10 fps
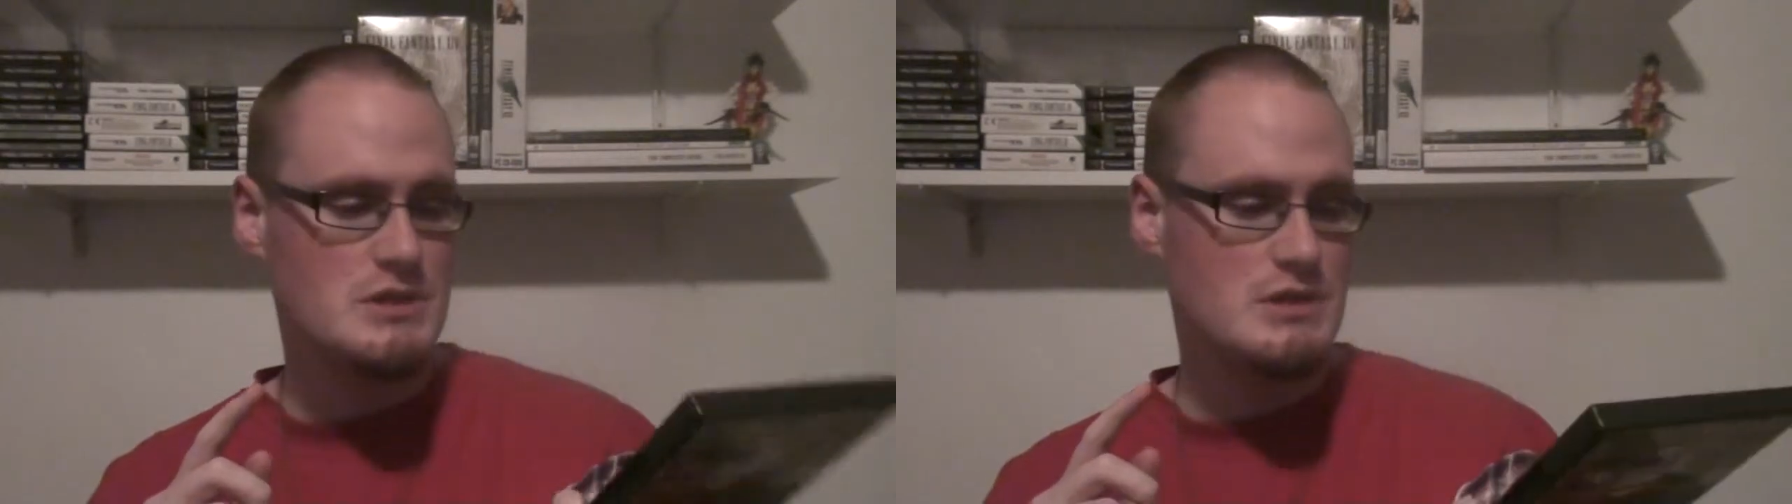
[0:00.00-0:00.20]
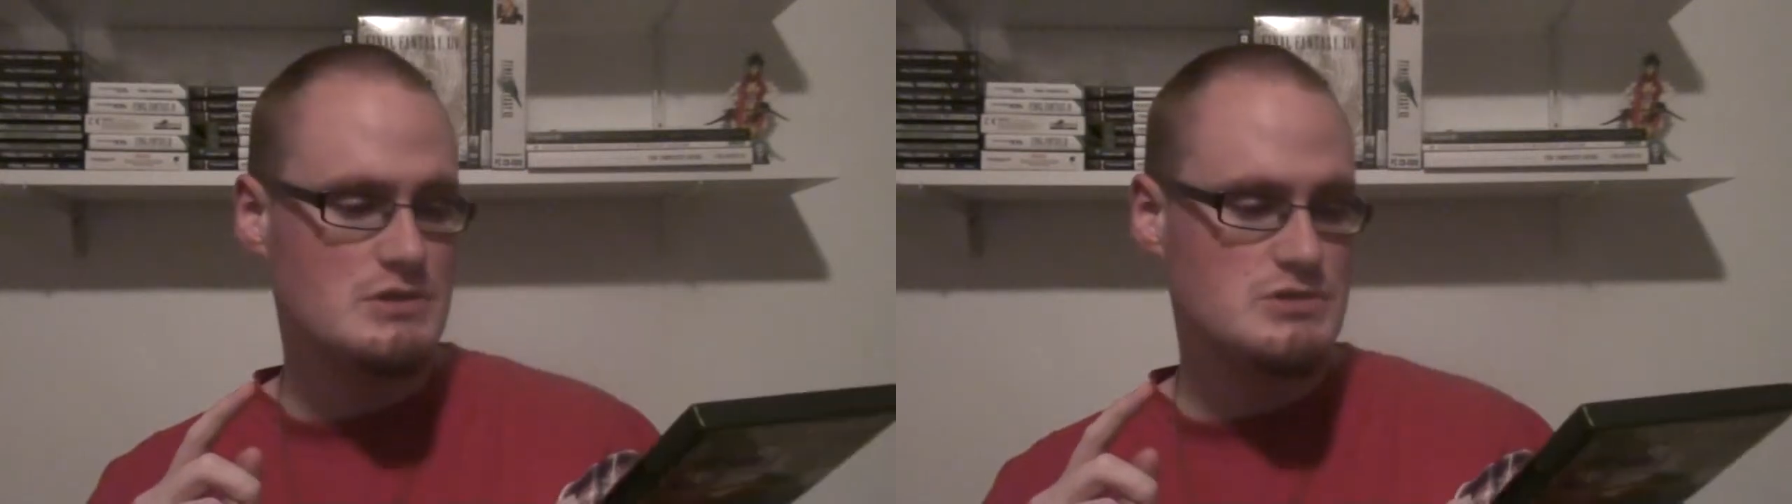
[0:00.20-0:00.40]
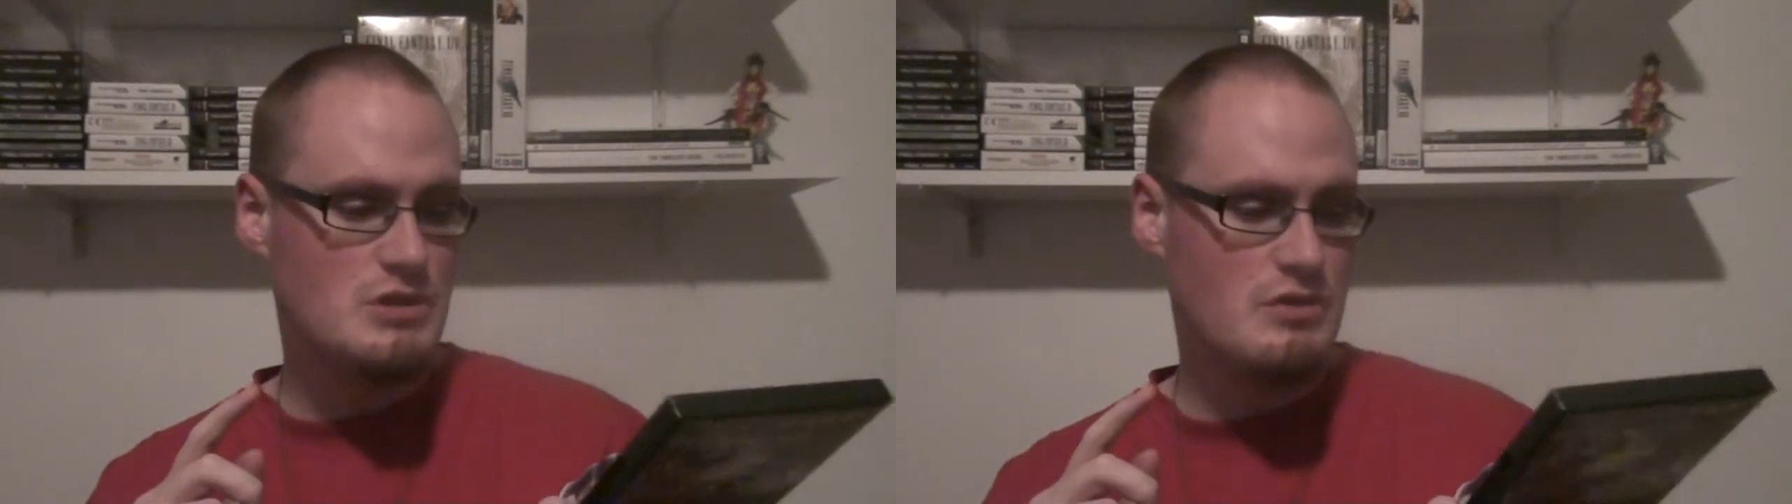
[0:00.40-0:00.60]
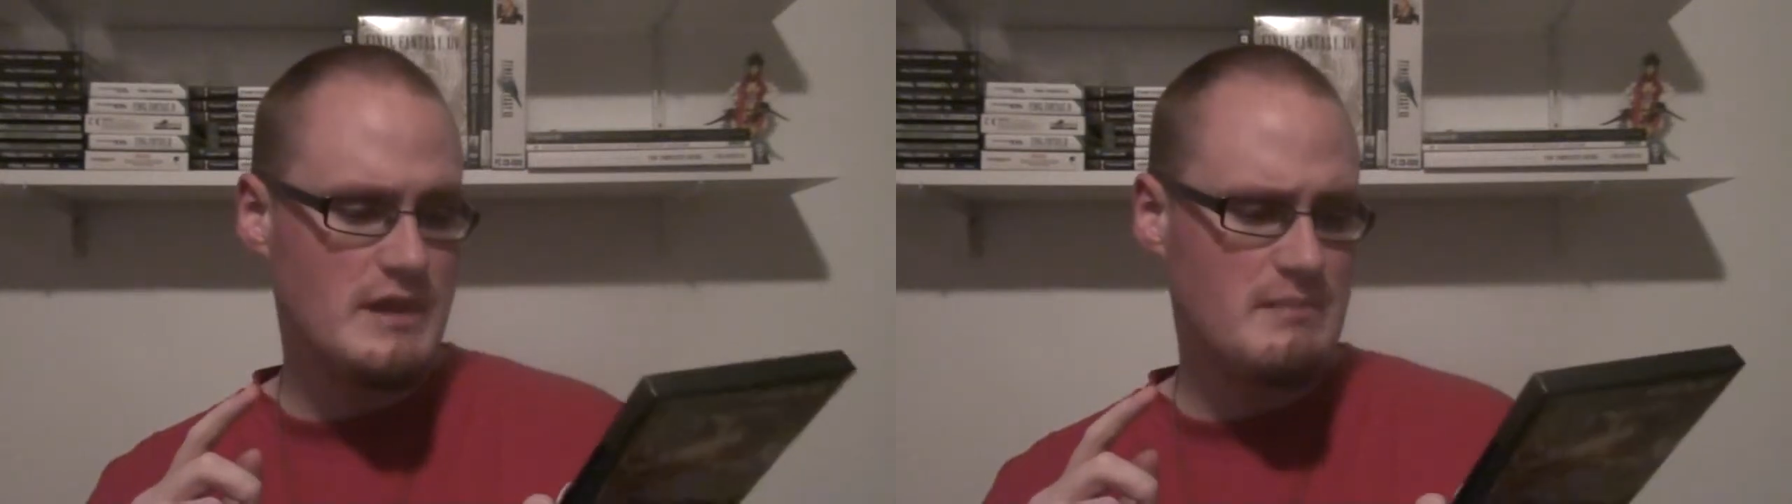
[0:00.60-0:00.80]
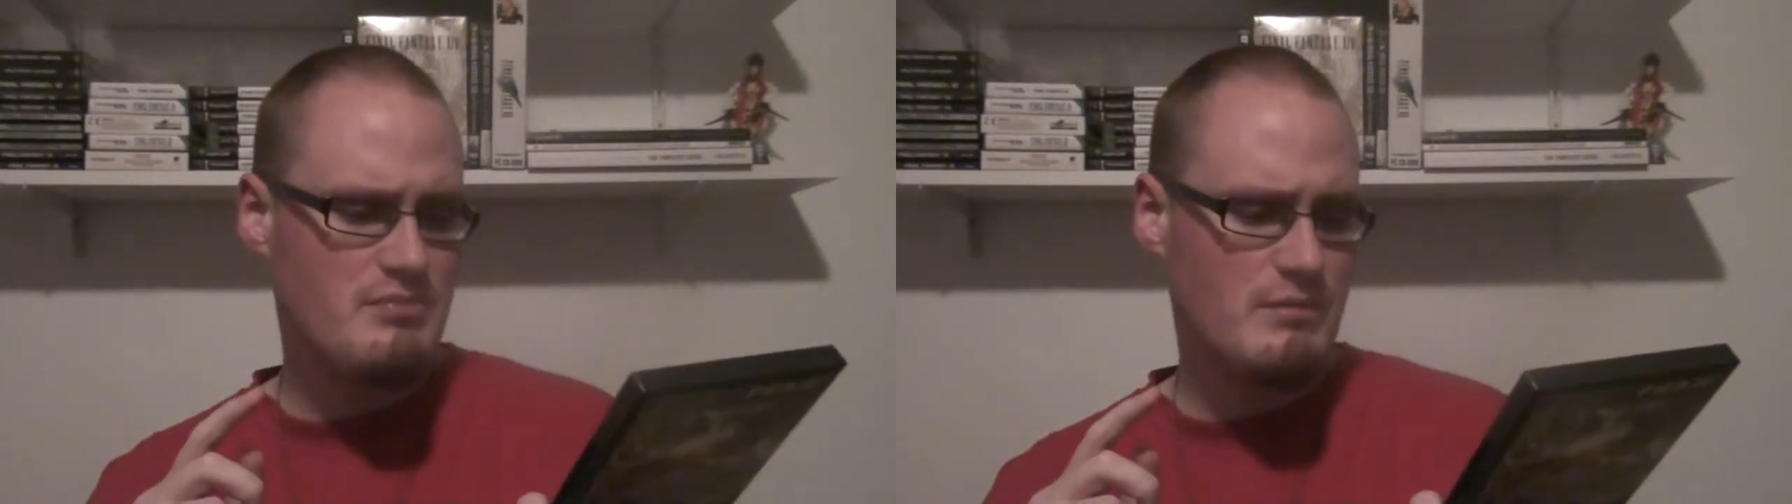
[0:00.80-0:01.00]
So
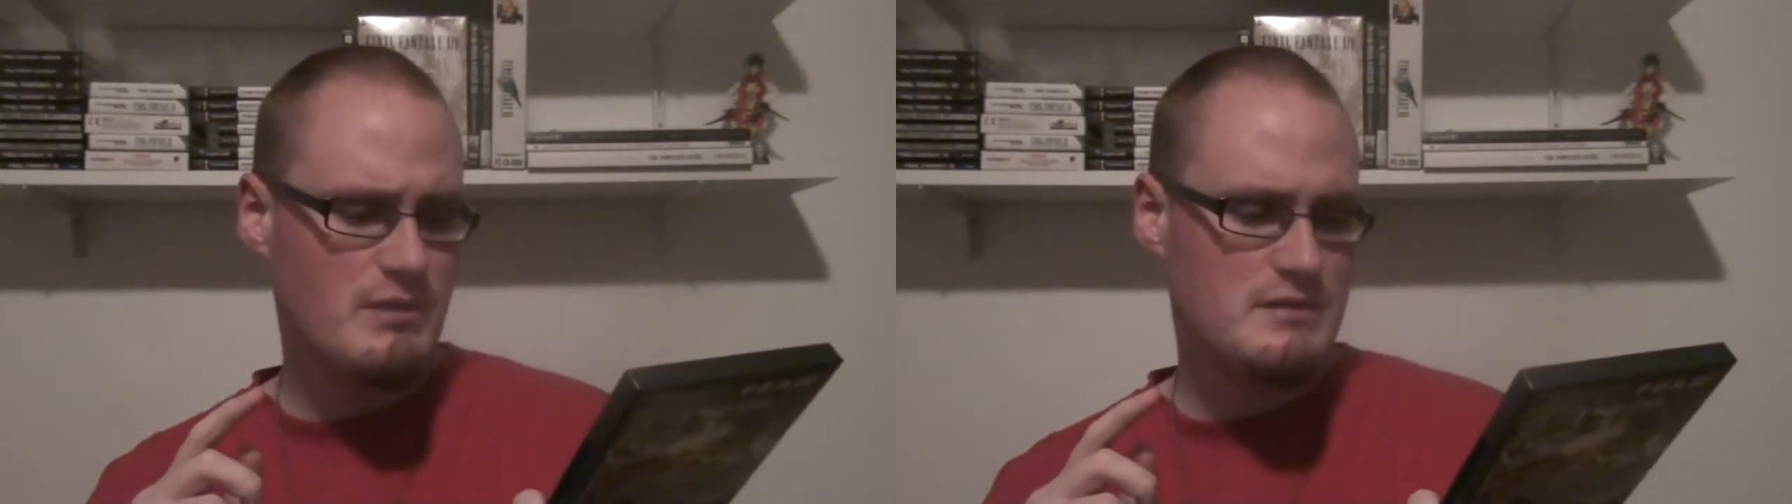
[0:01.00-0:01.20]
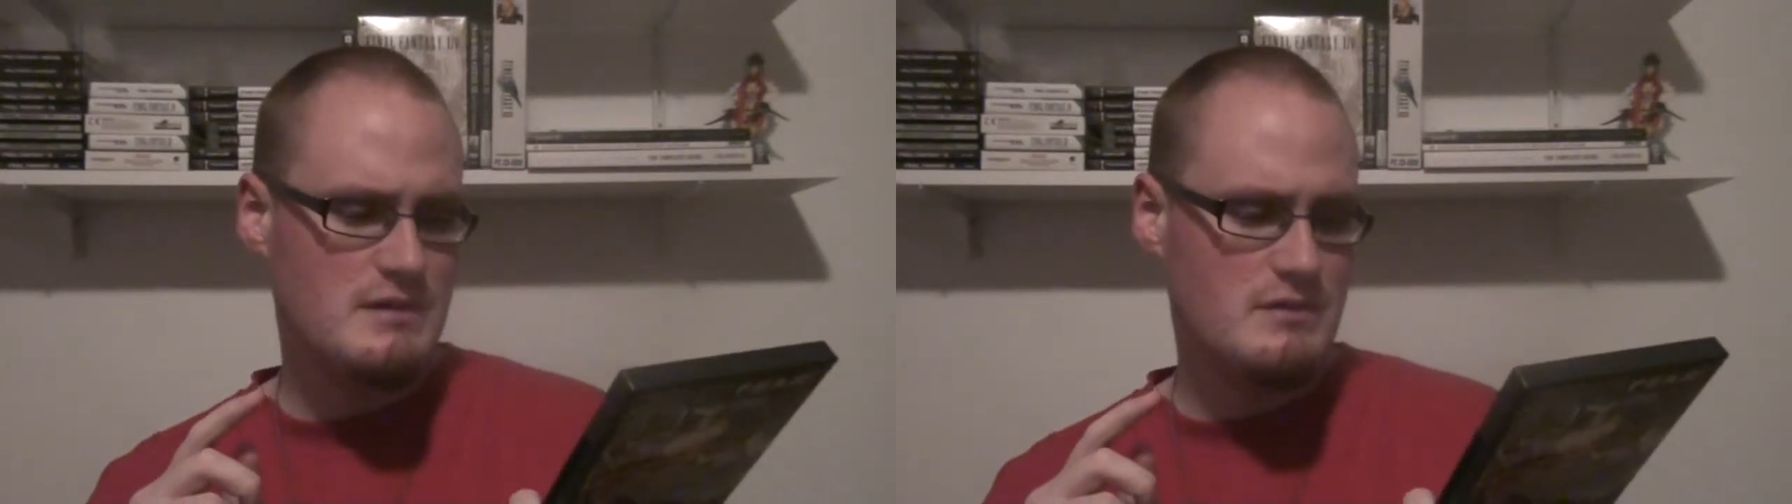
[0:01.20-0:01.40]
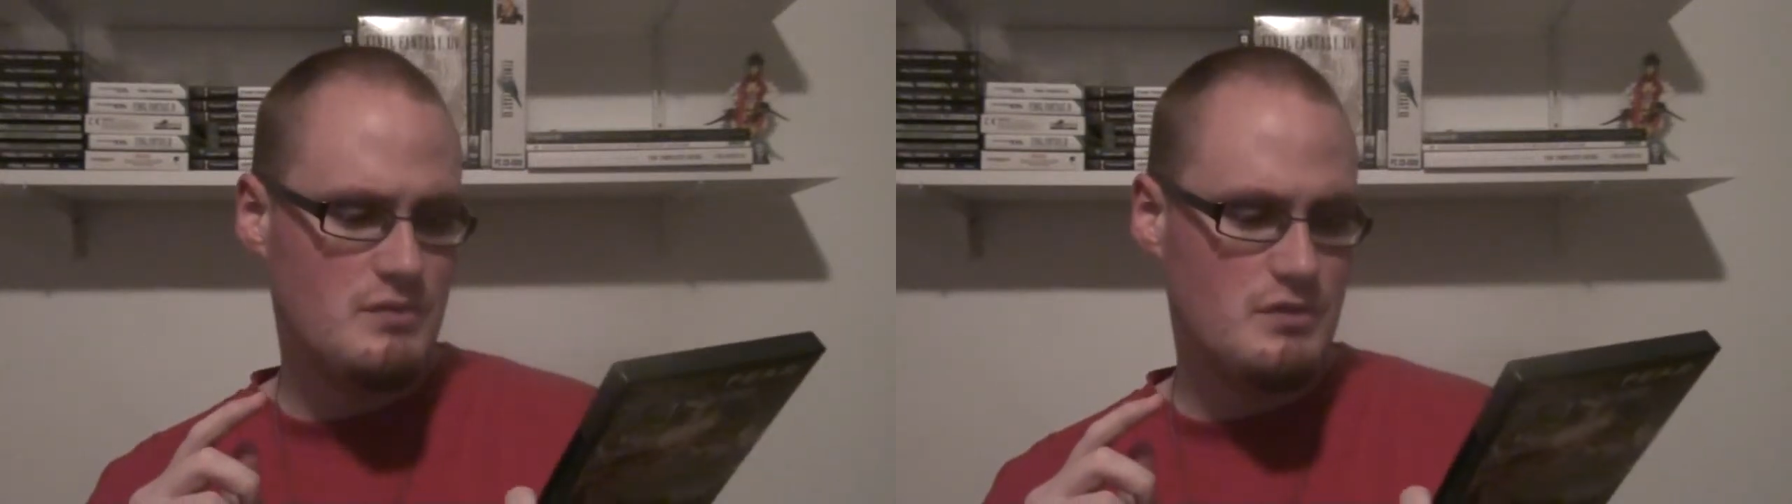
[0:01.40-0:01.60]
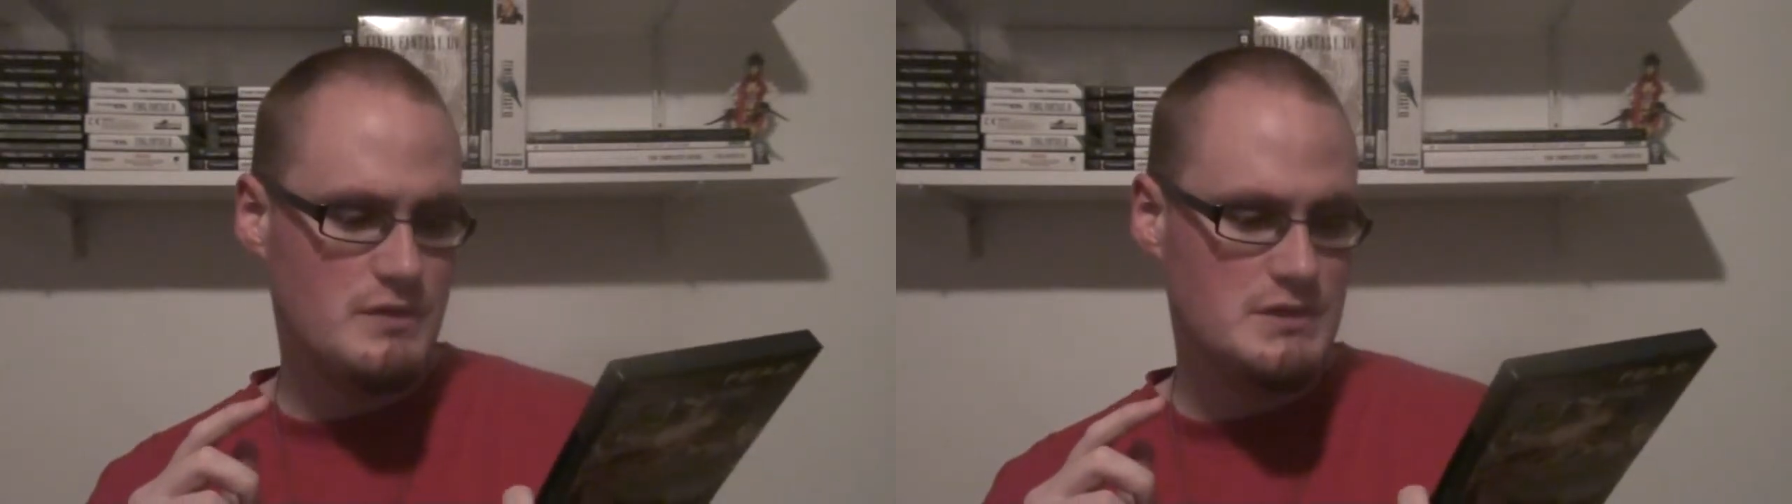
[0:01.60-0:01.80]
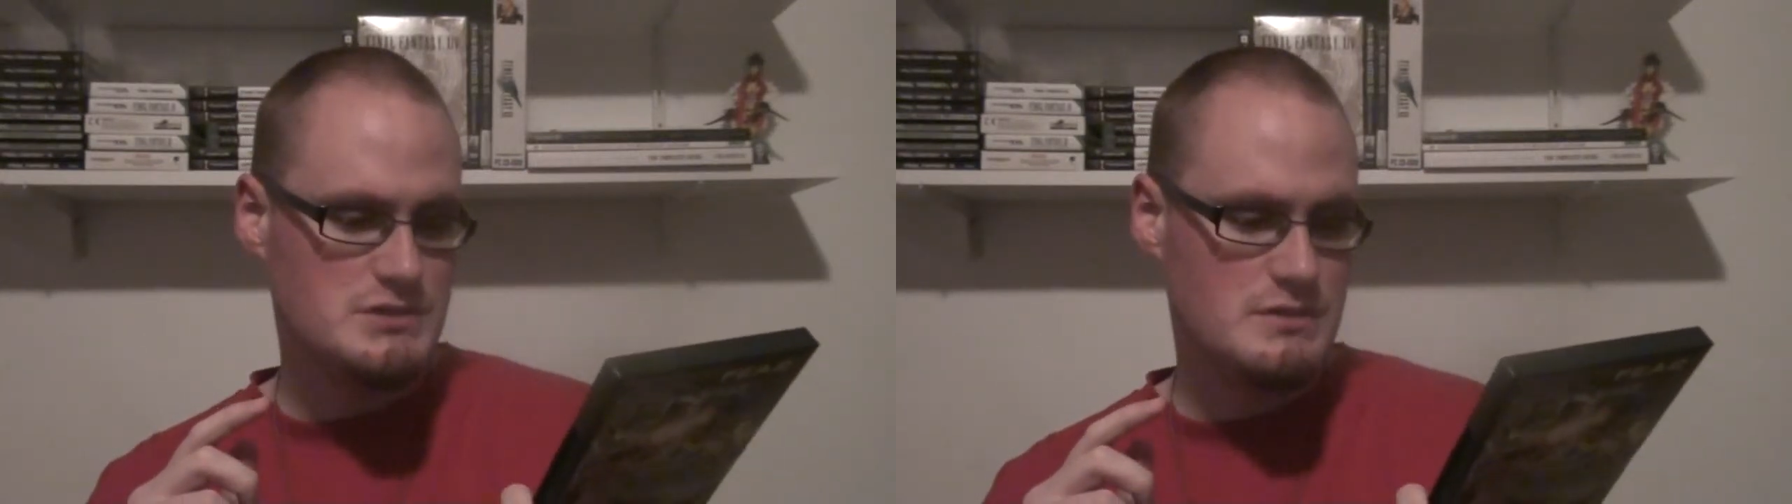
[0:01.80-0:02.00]
they probably did it with a
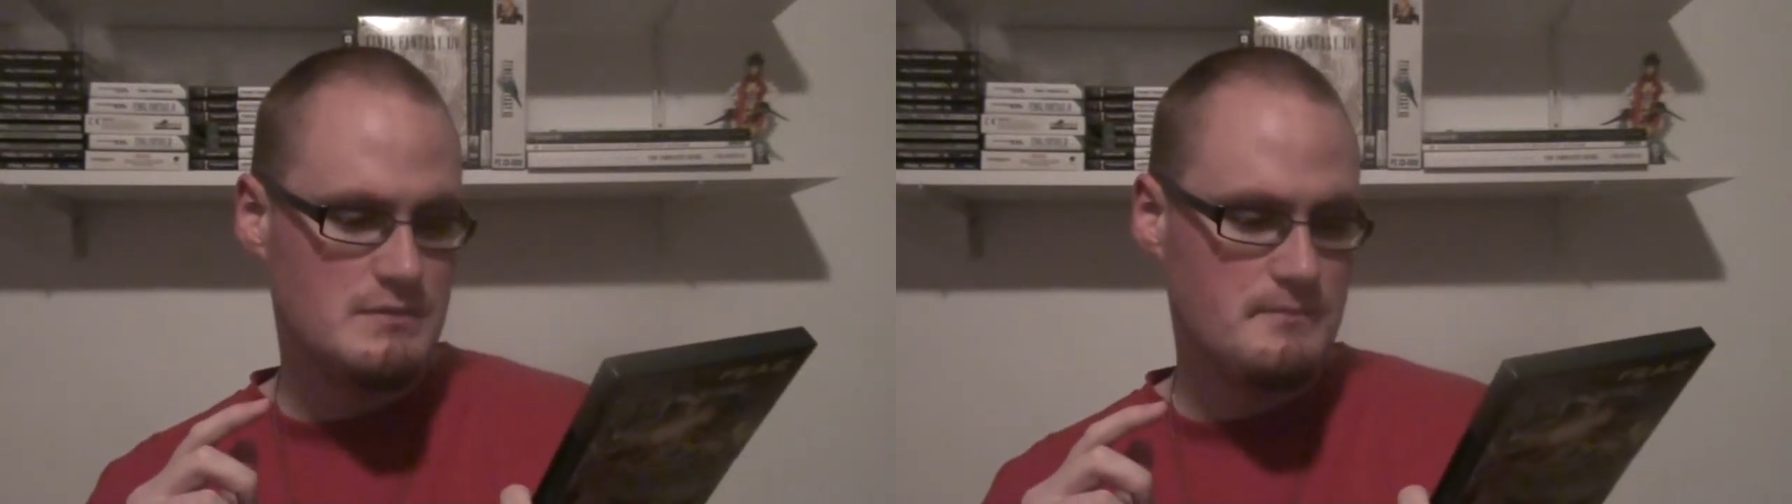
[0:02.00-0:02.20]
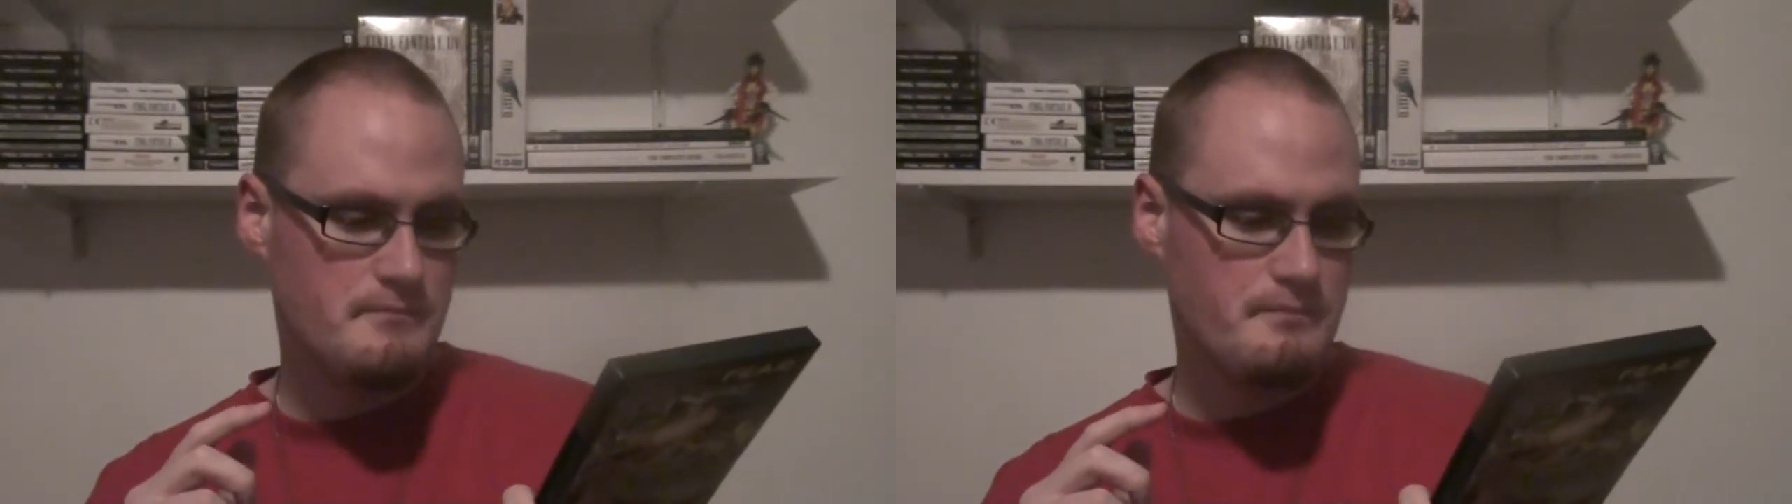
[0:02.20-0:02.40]
reason.